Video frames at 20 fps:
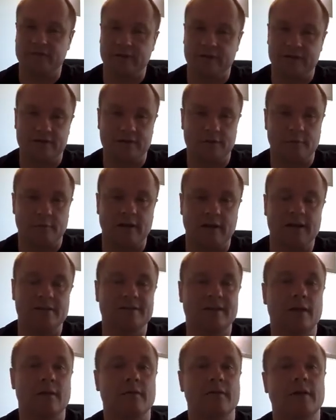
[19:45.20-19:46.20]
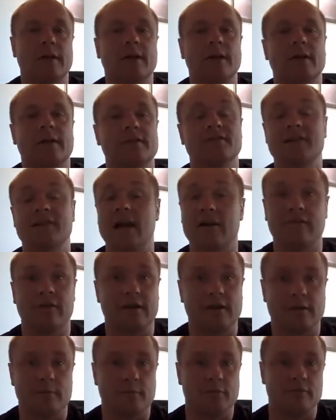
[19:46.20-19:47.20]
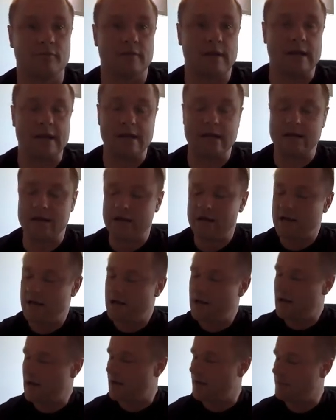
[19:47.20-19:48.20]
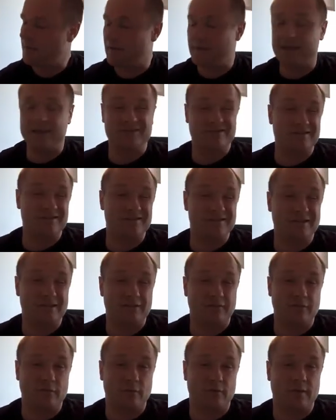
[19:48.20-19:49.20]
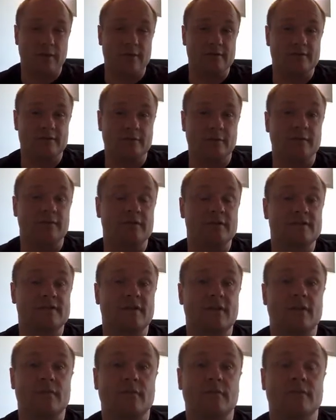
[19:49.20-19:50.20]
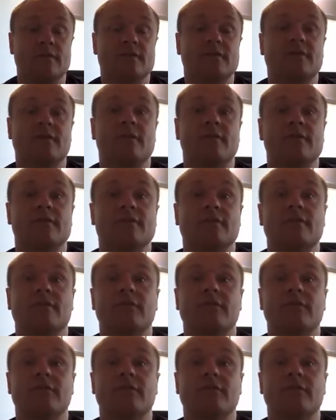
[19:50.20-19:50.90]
exoplanets out there, a staggering number really, and that's just in the 4,000 we've discovered so